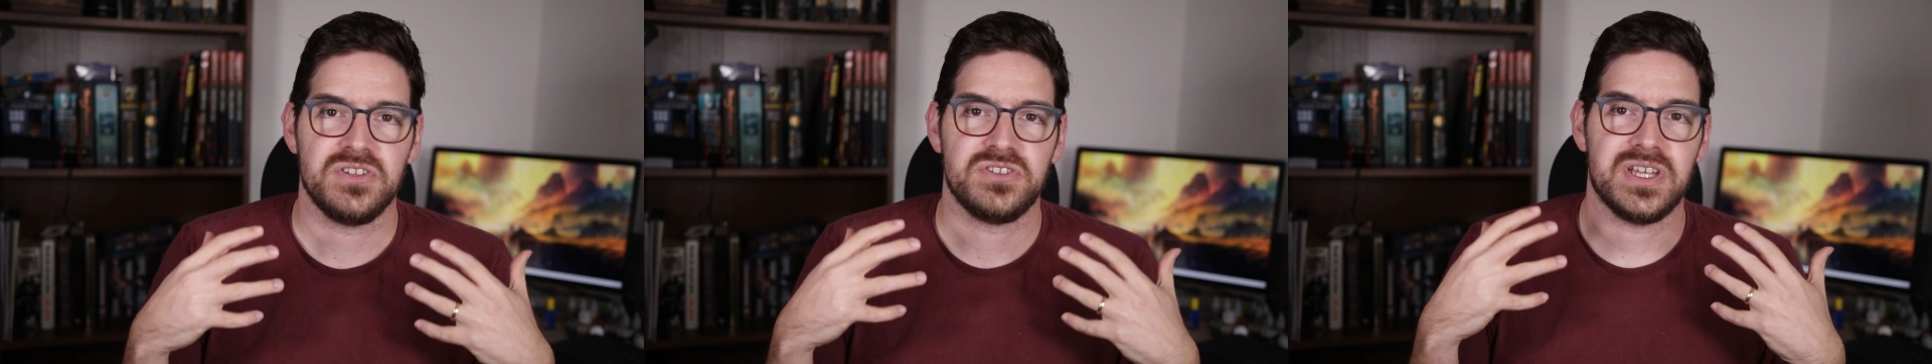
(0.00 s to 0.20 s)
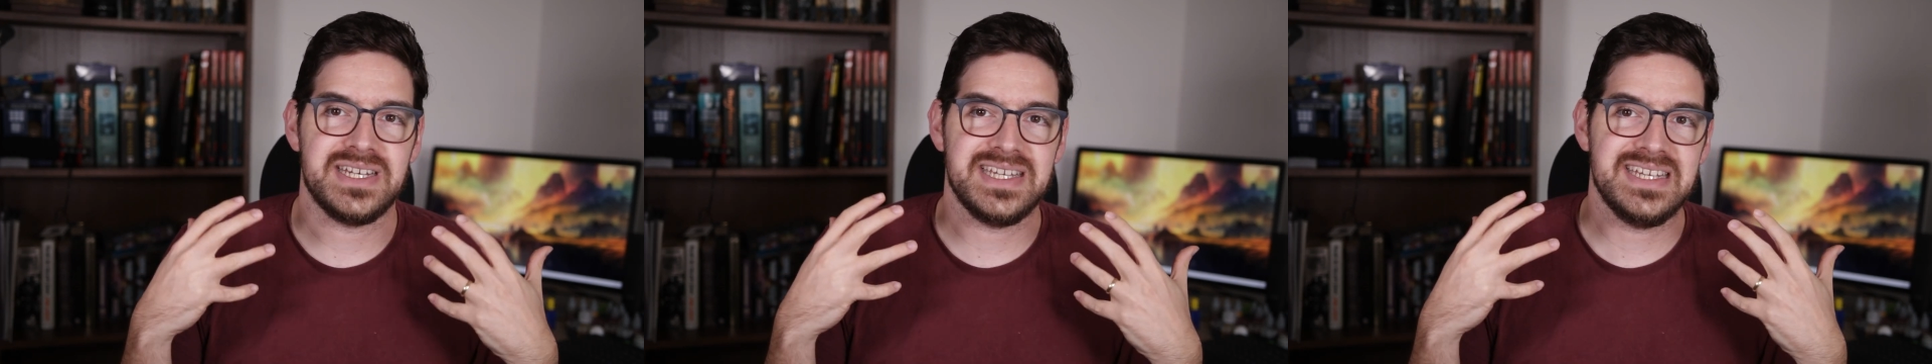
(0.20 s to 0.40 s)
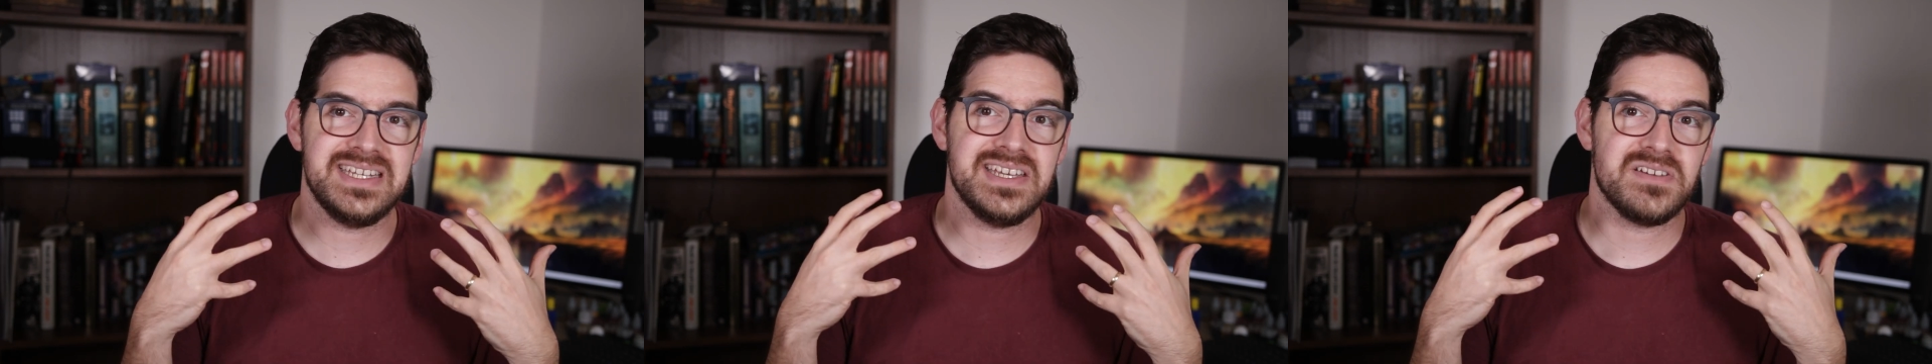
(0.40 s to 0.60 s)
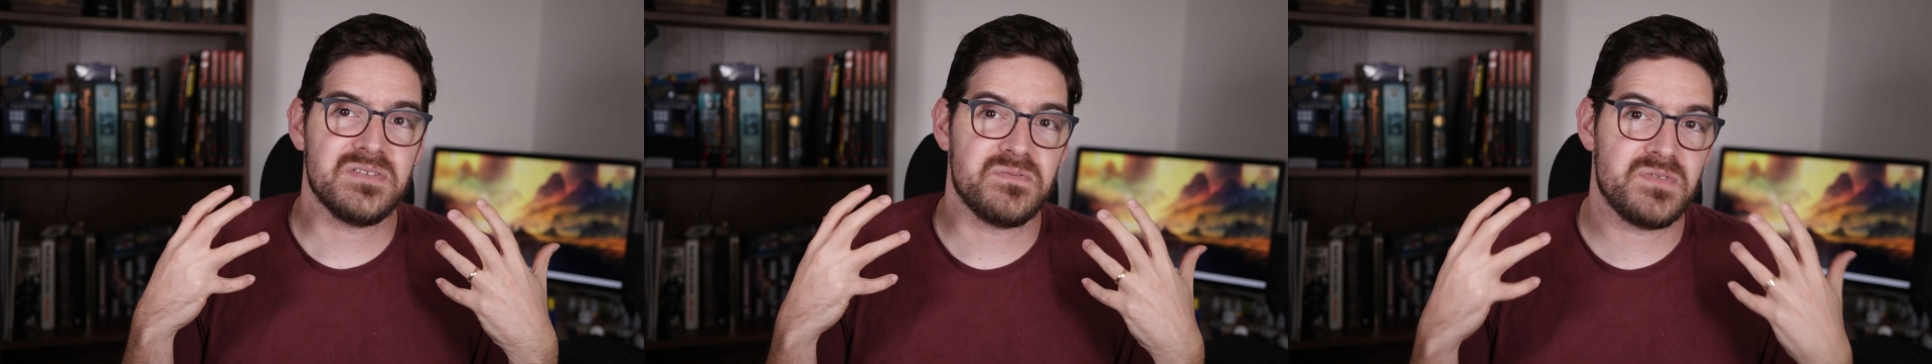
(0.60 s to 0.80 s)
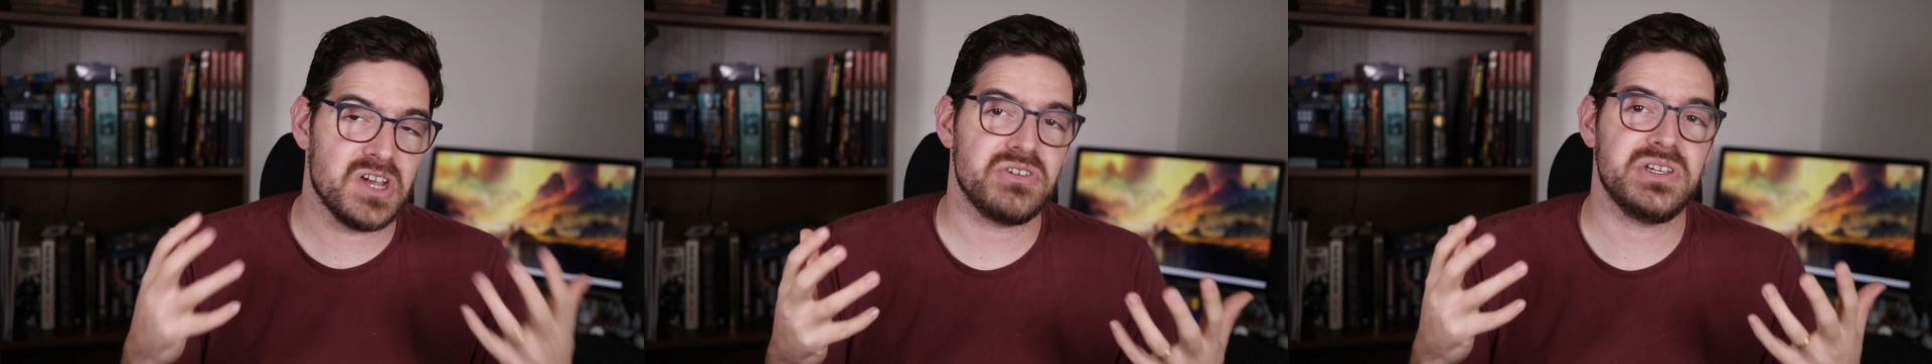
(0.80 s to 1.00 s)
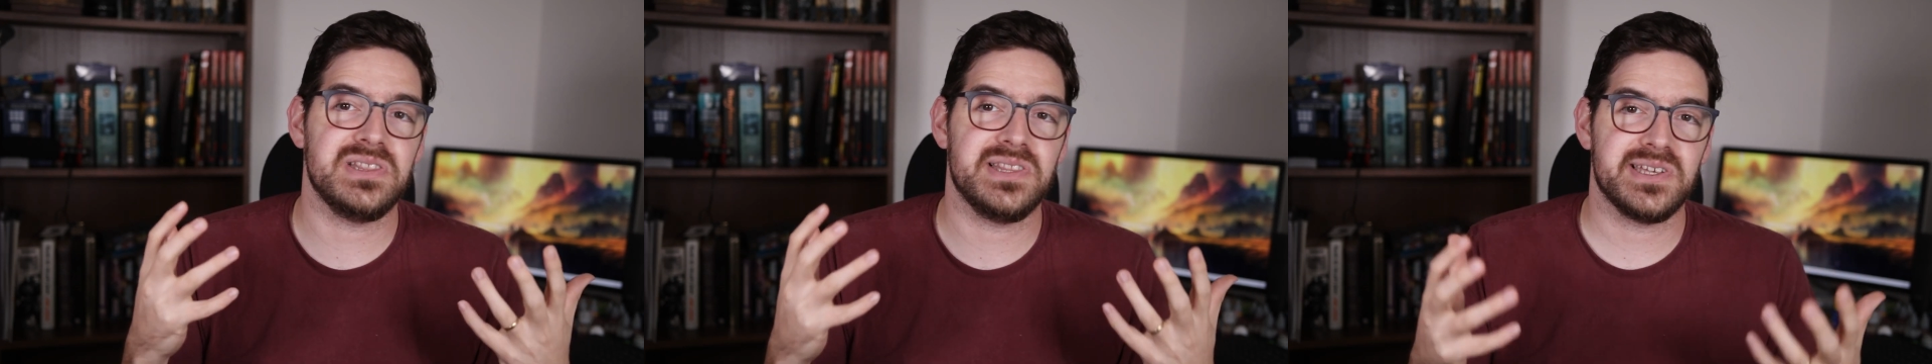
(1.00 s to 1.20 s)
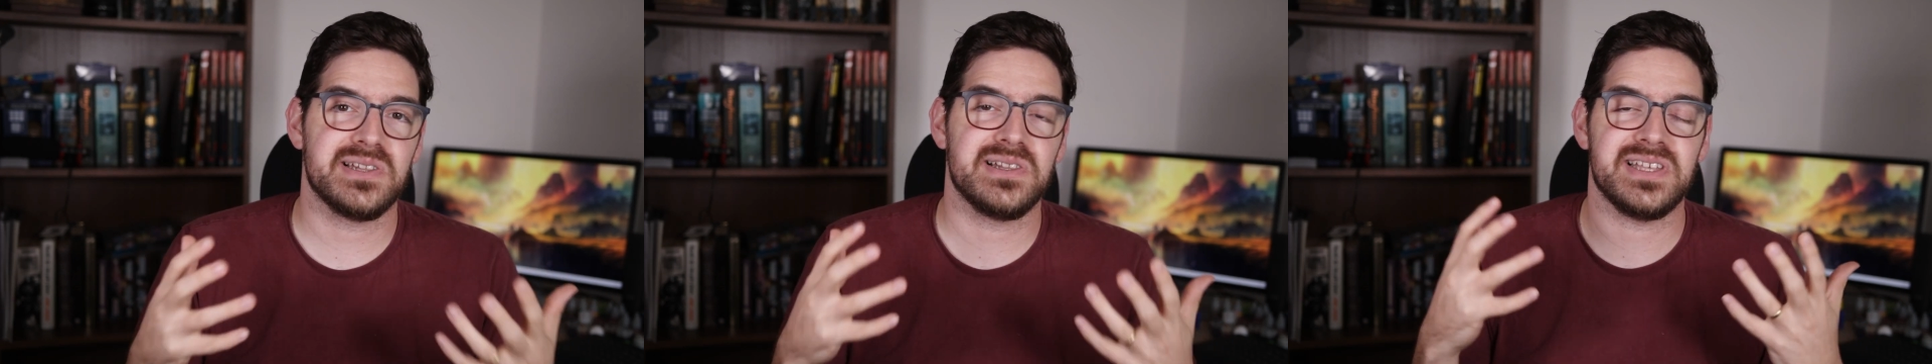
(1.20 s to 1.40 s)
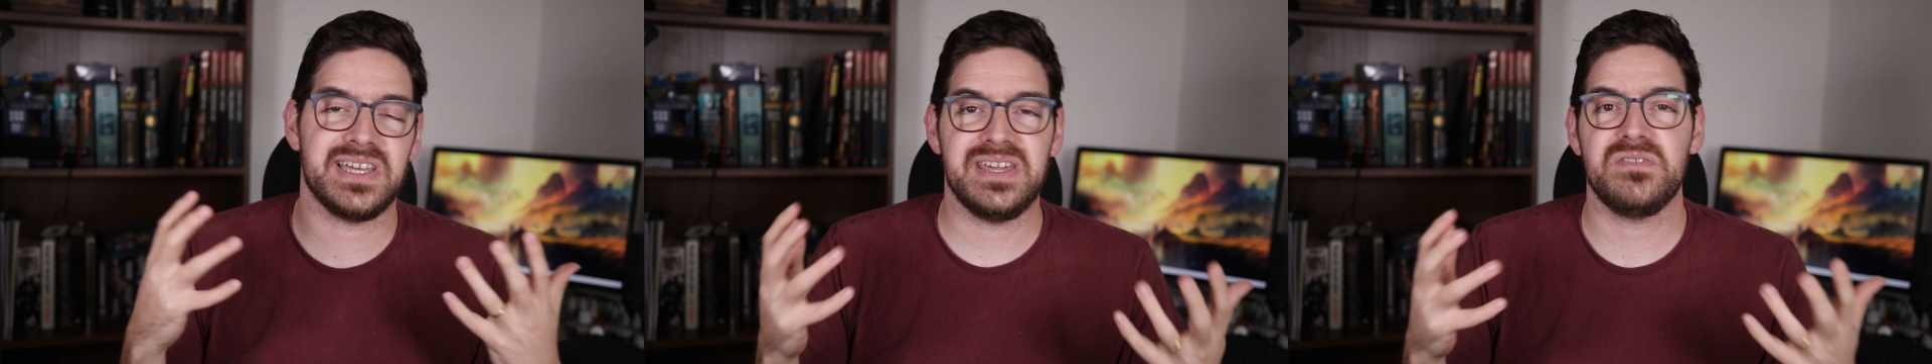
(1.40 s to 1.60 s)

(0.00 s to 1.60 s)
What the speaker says: to needing very little,